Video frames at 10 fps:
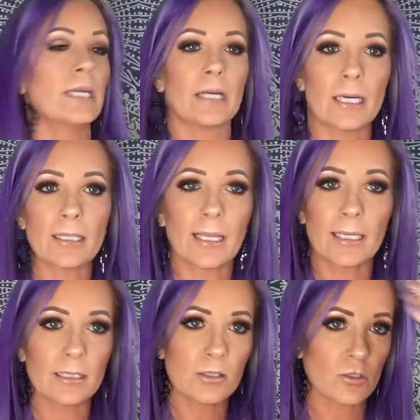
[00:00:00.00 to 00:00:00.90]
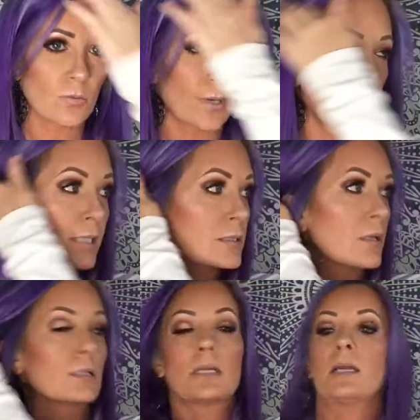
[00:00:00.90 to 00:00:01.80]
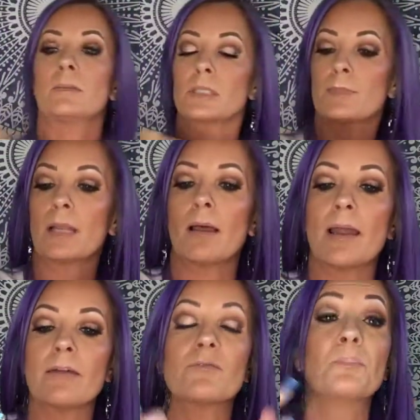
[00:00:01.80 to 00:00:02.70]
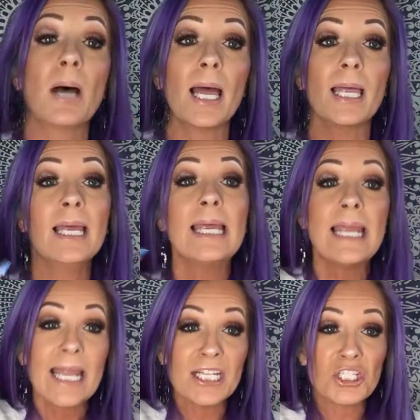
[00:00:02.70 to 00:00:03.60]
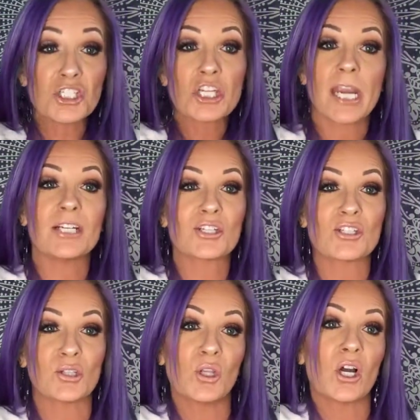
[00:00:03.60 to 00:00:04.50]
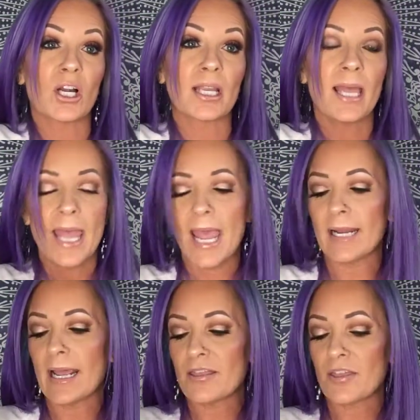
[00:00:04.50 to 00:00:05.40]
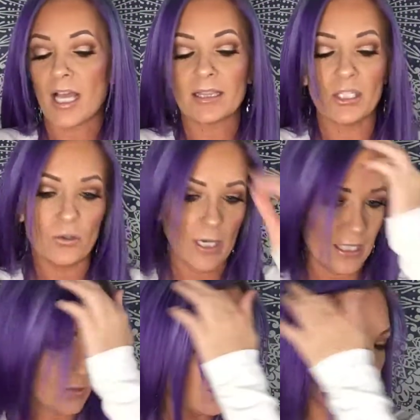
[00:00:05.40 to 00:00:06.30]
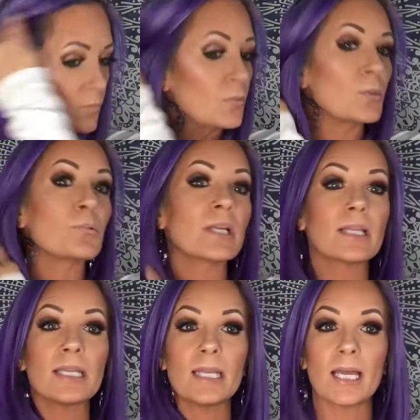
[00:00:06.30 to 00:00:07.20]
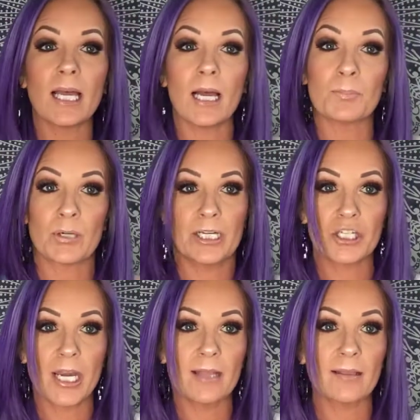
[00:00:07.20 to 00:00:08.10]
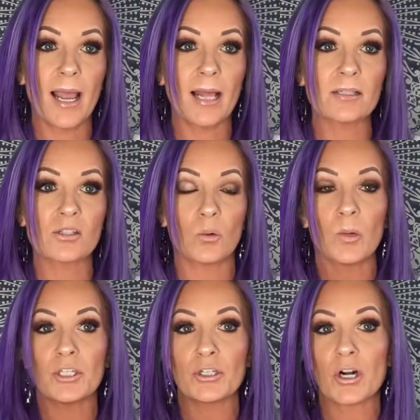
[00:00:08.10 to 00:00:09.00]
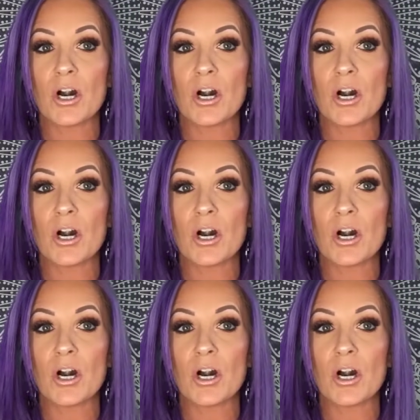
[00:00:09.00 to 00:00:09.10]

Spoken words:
here. Like it just rains all the time. It's my life. But it just changes the look. And I thought that you guys would really appreciate that. So when